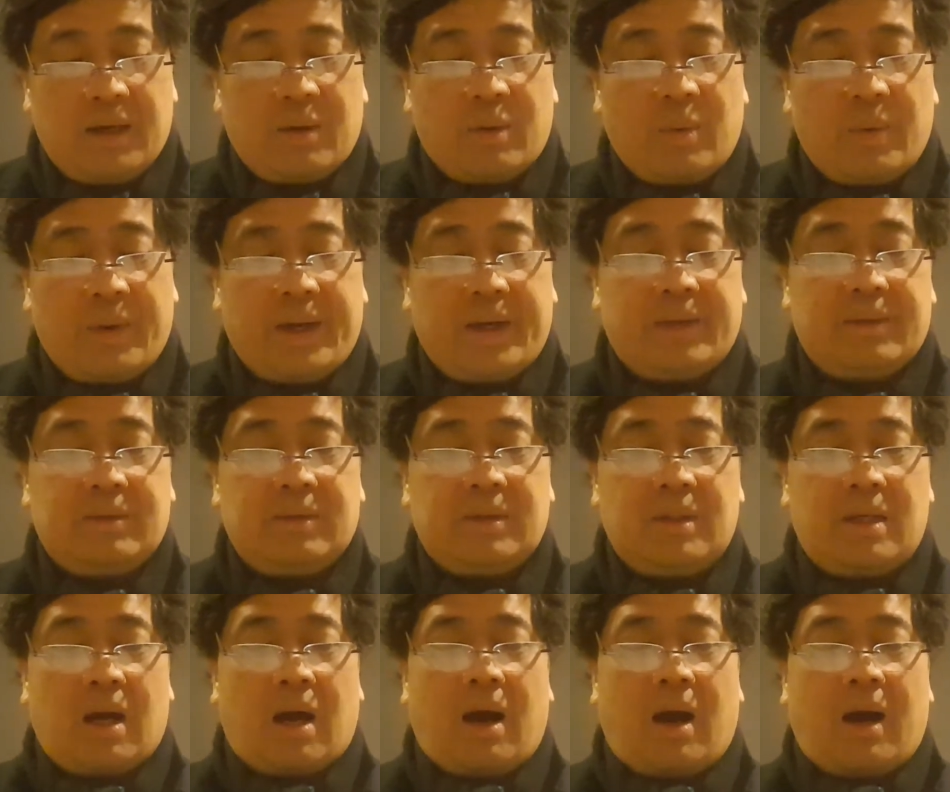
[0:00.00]

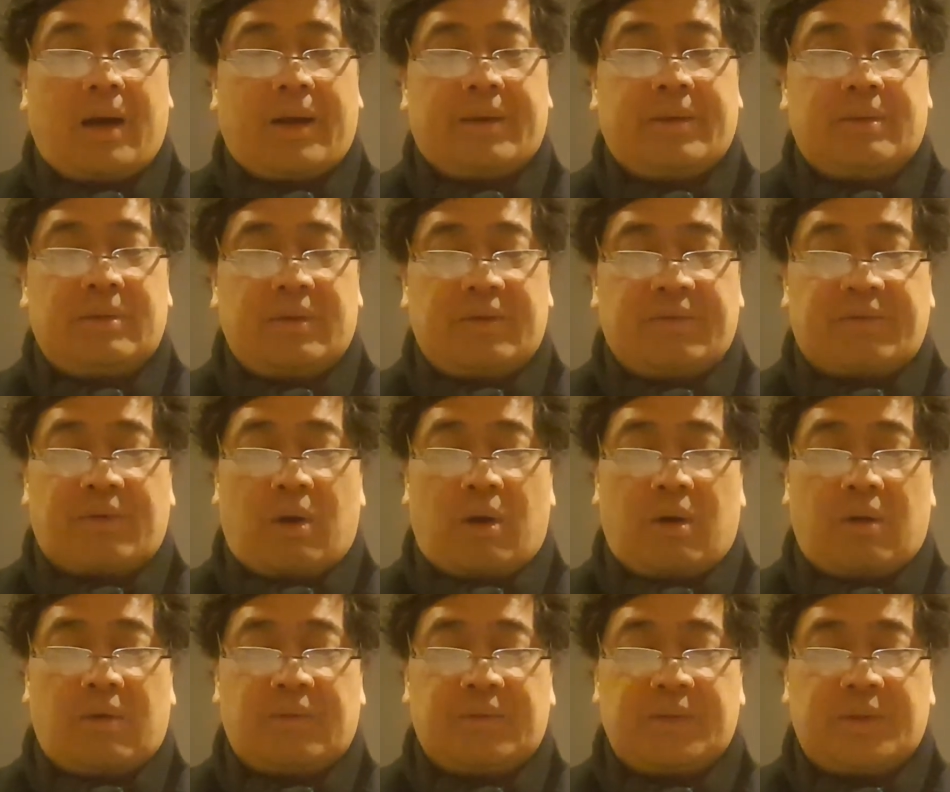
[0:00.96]
When God
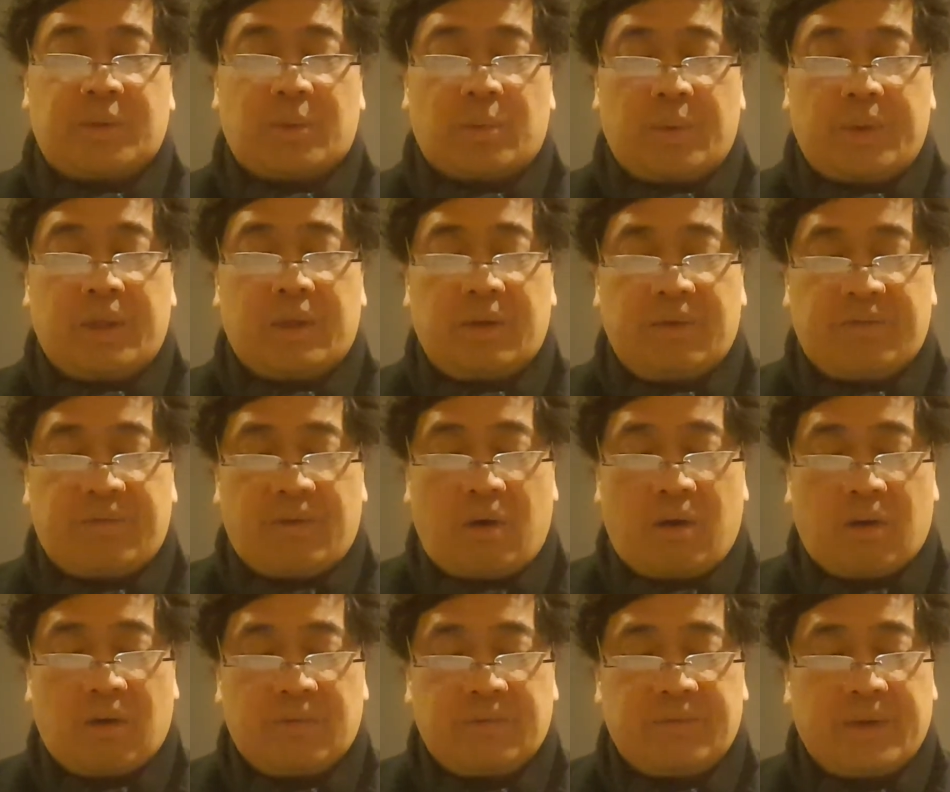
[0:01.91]
revolves, we
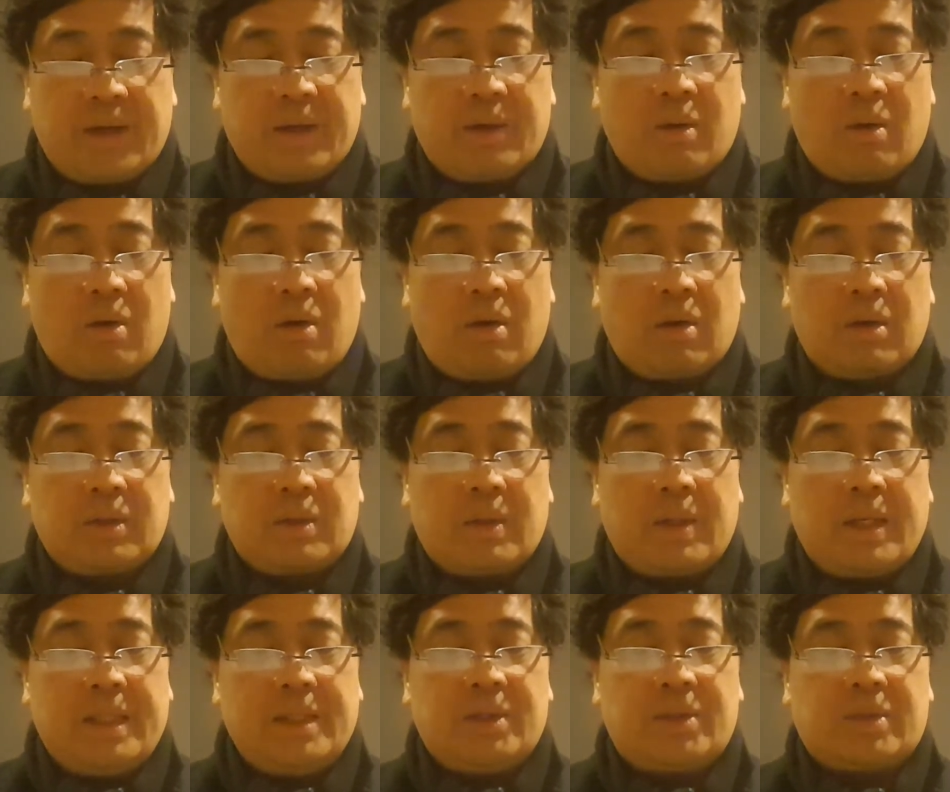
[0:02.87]
revolve, and all
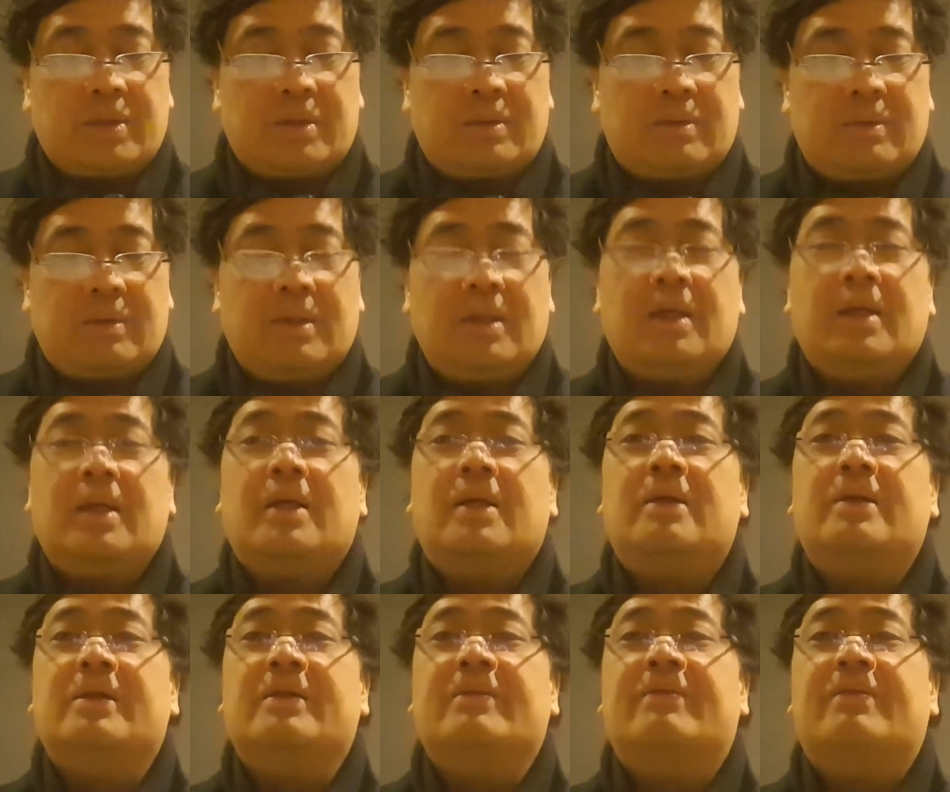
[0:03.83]
creation
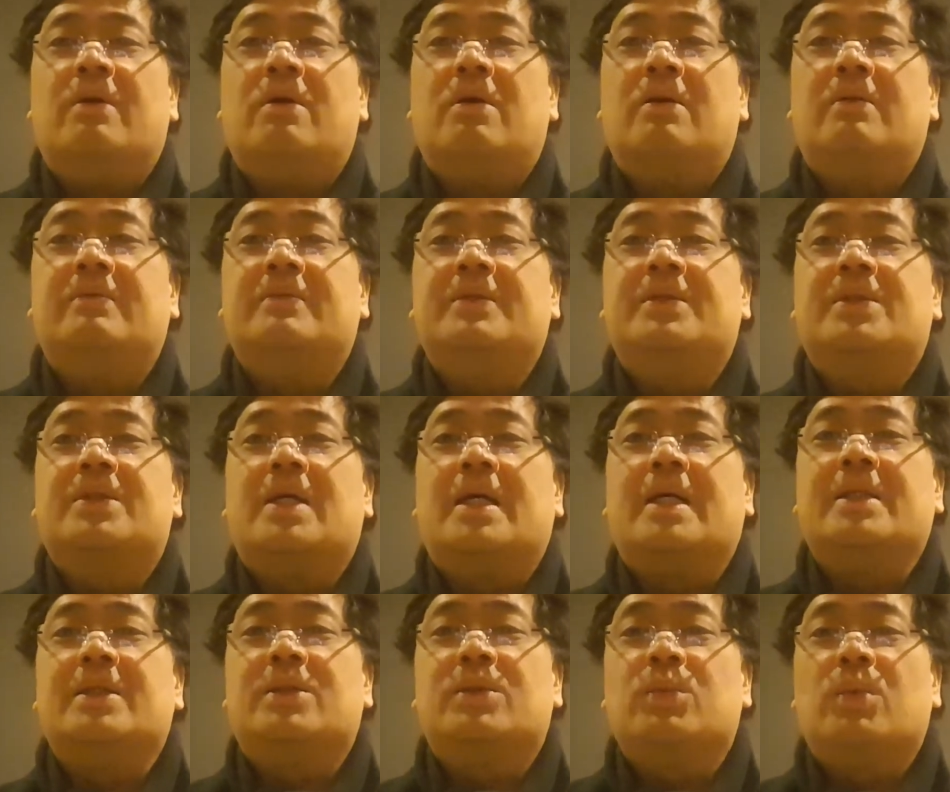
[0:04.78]
revolves
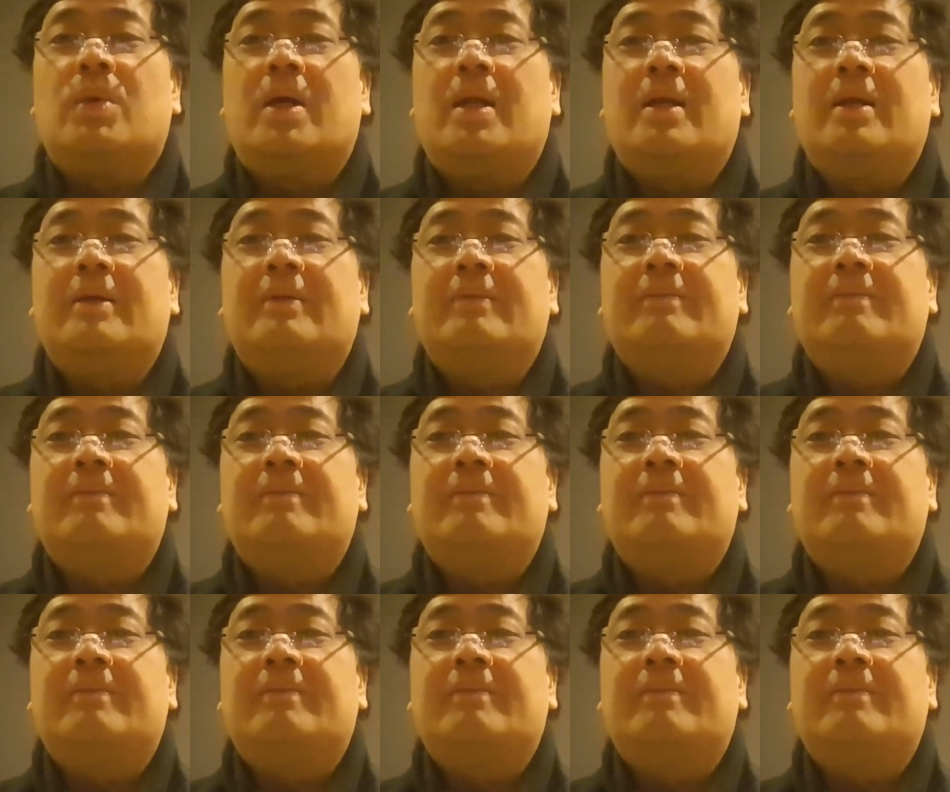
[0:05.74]
as well.